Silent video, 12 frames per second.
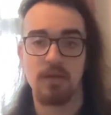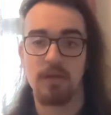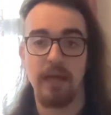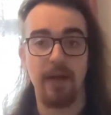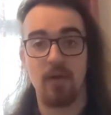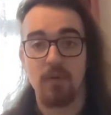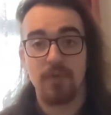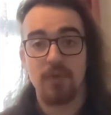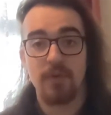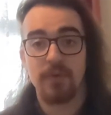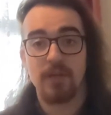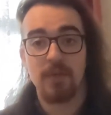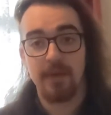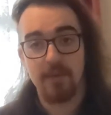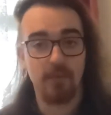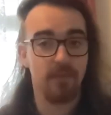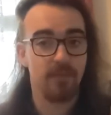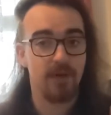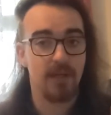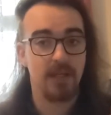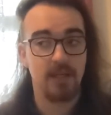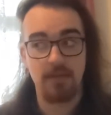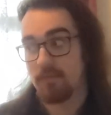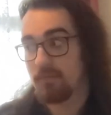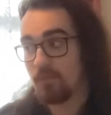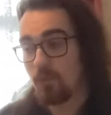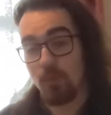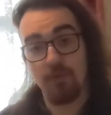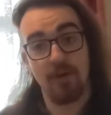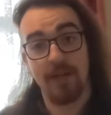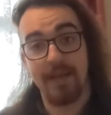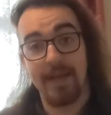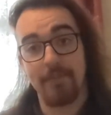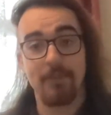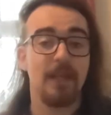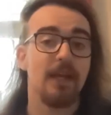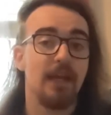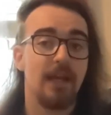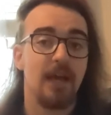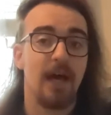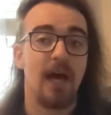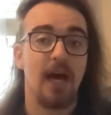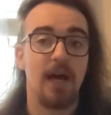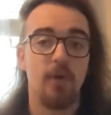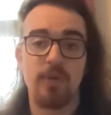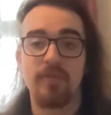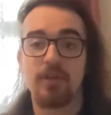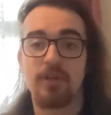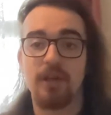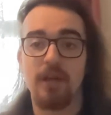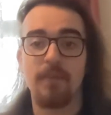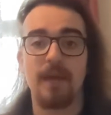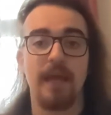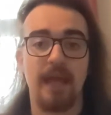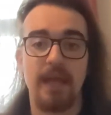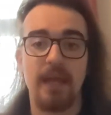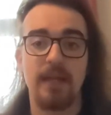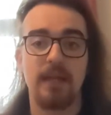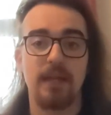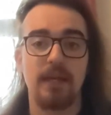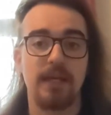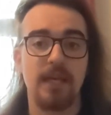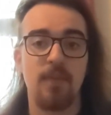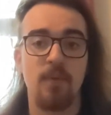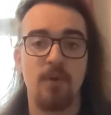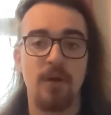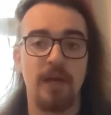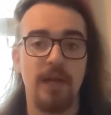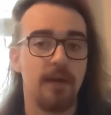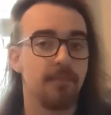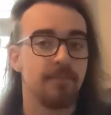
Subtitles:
don't know what song it's going to be. We'll find out. Hope you have a good time, and keep on rocking out.